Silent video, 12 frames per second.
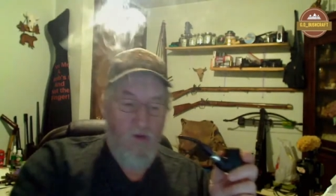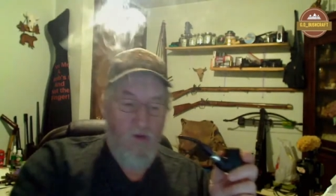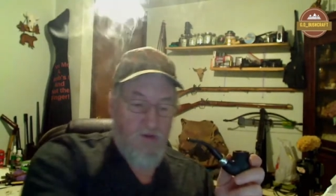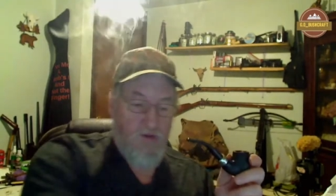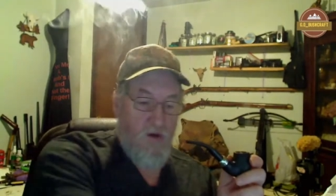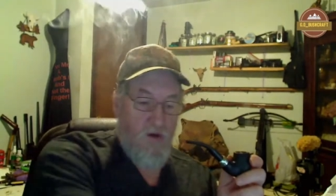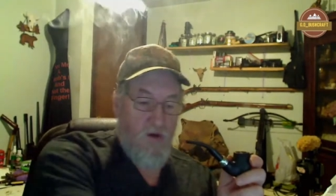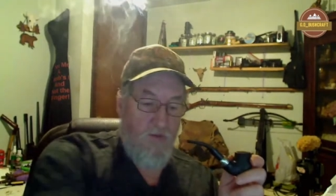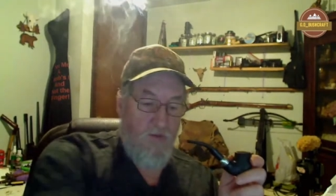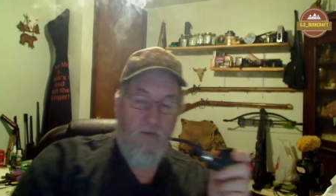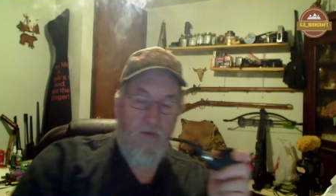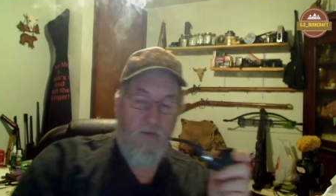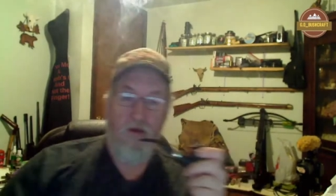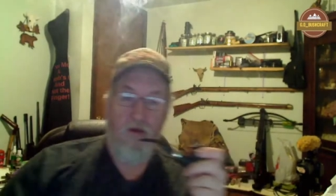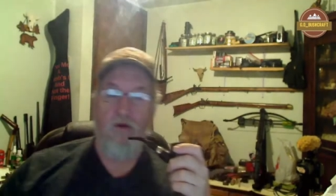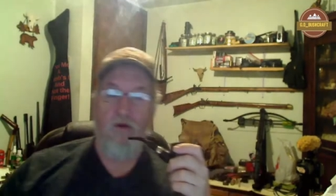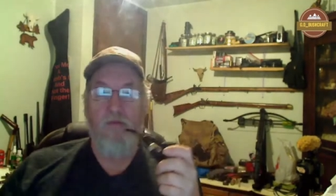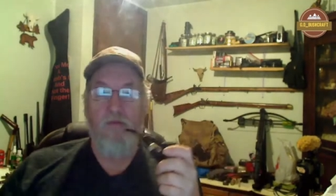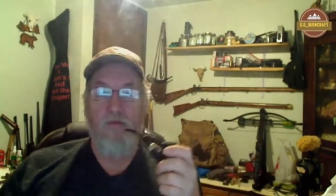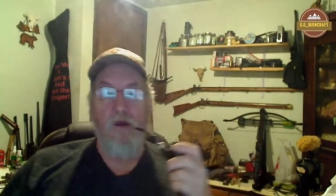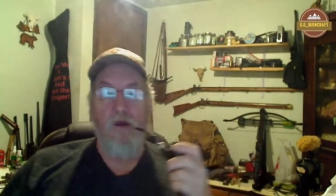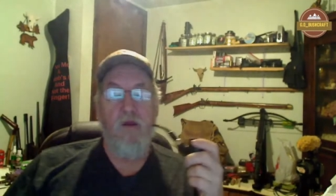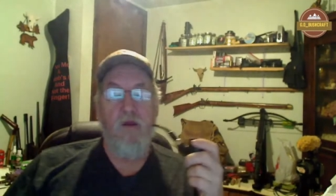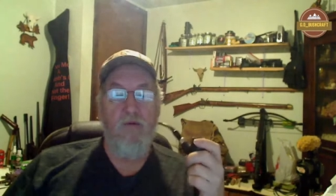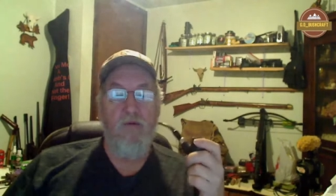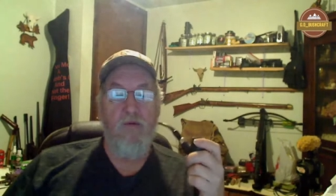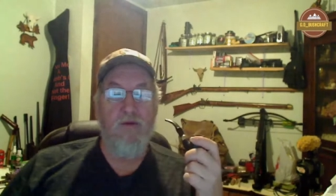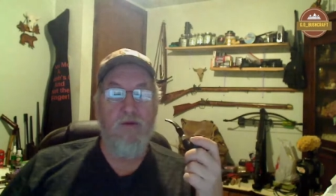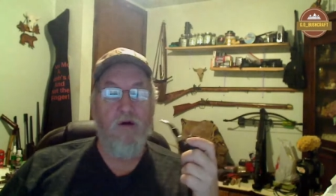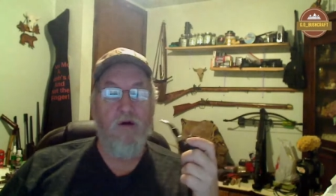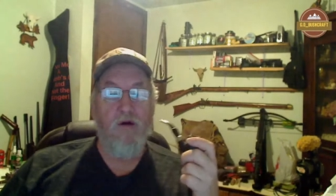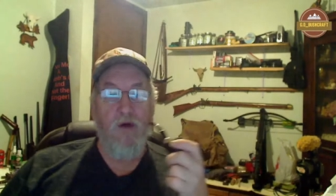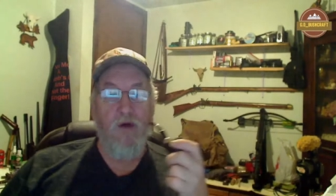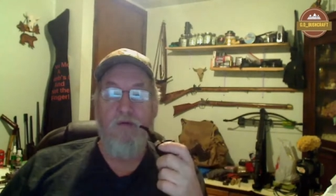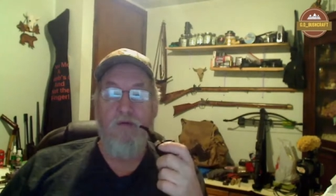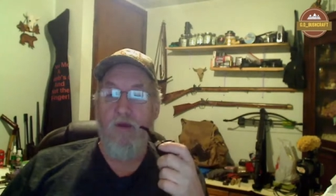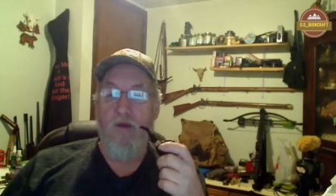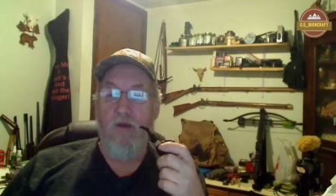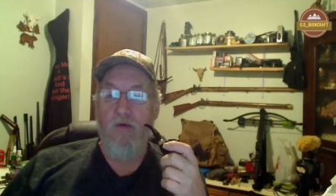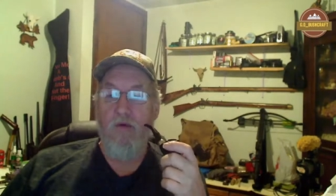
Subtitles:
were talking about my guns. We've been talking about everything.